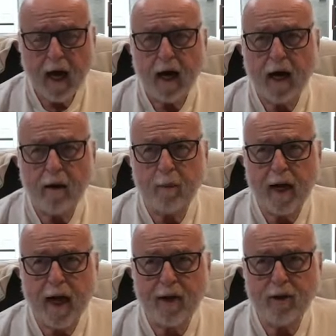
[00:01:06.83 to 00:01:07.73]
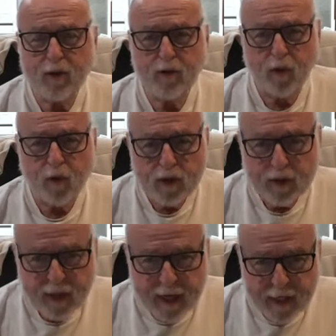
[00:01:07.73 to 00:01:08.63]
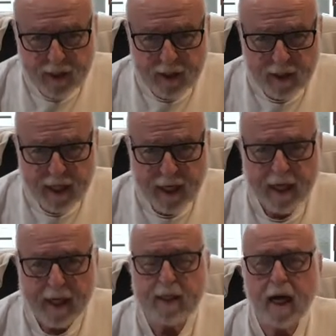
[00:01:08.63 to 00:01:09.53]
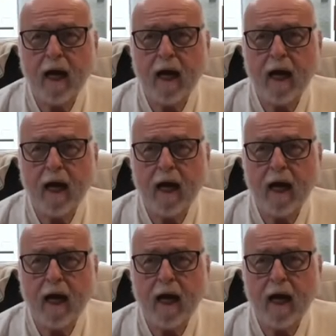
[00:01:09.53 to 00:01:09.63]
I look forward to the cases I get.